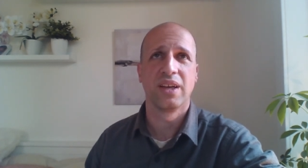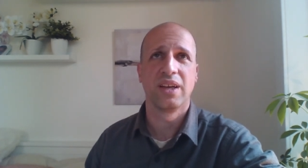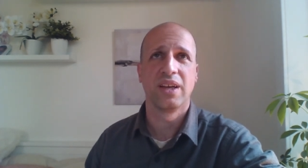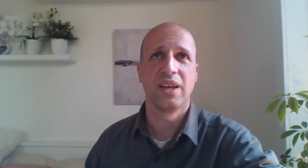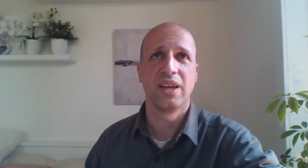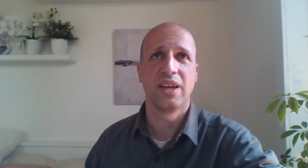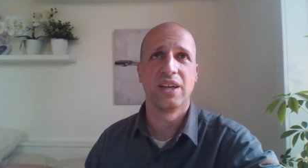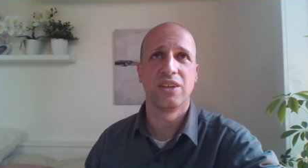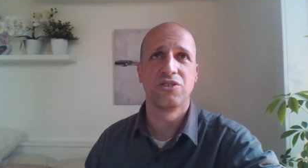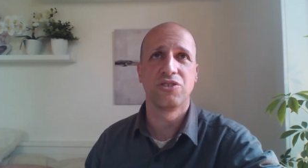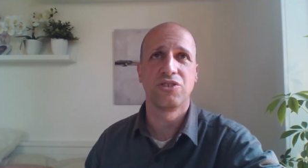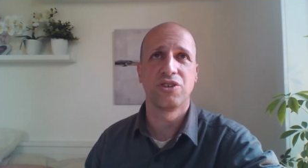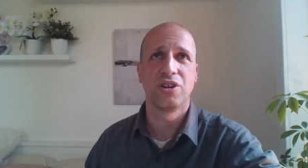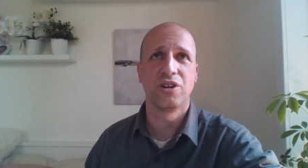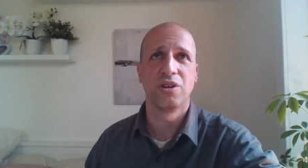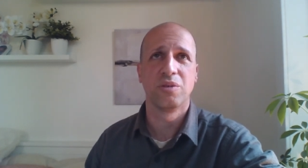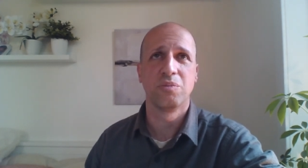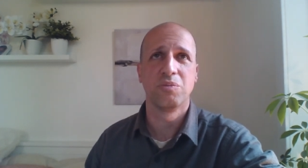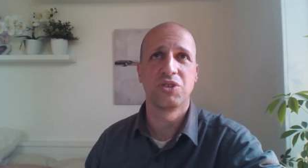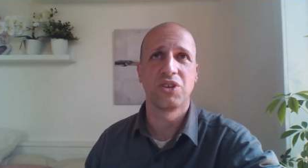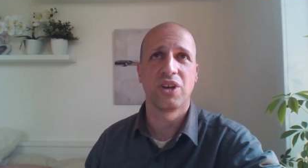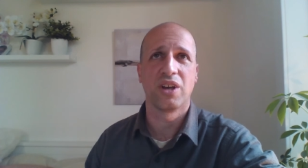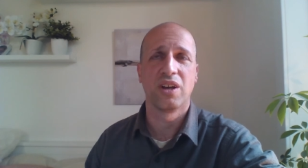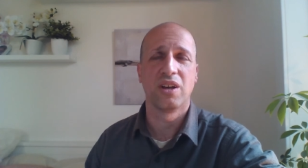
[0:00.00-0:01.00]
in
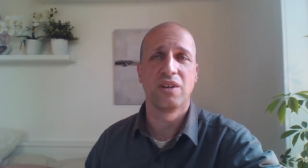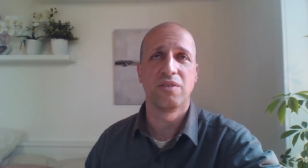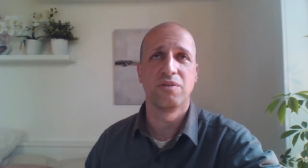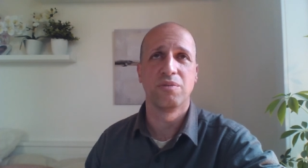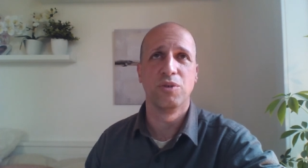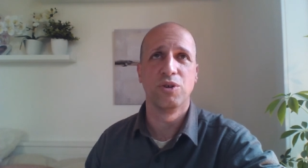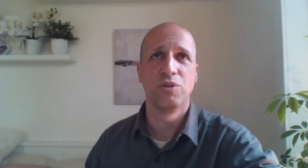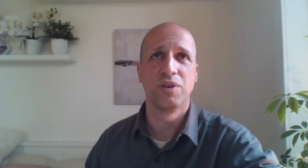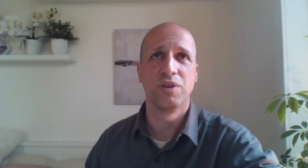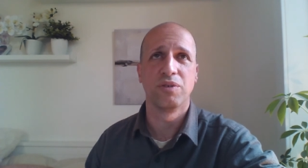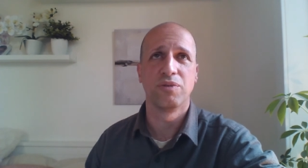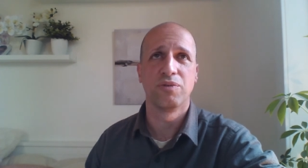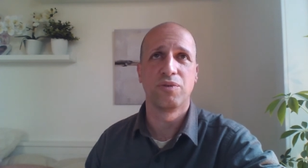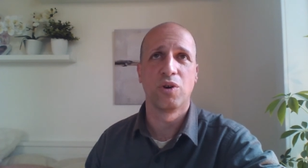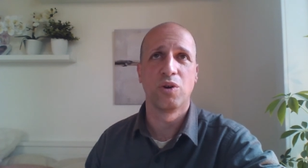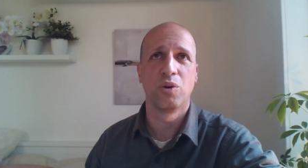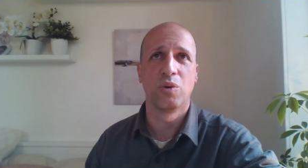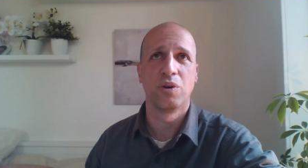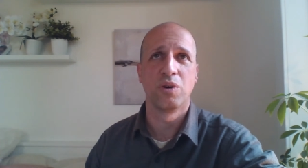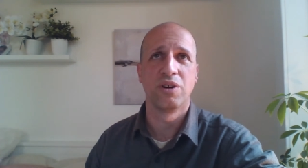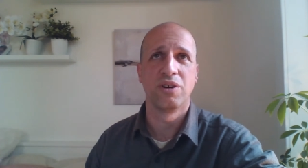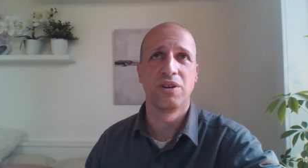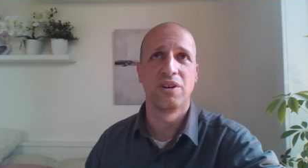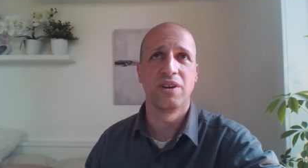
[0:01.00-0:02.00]
terms of moving
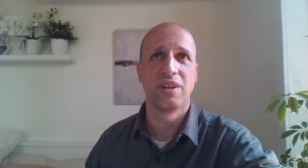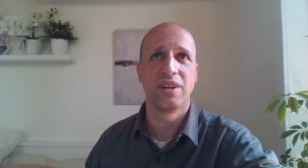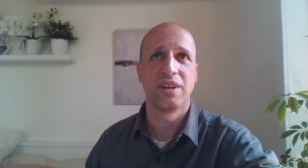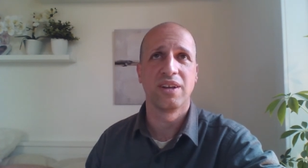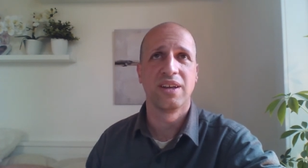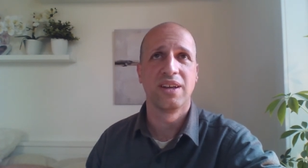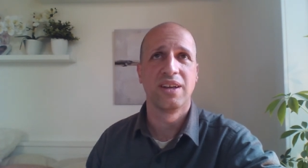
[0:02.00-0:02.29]
forward,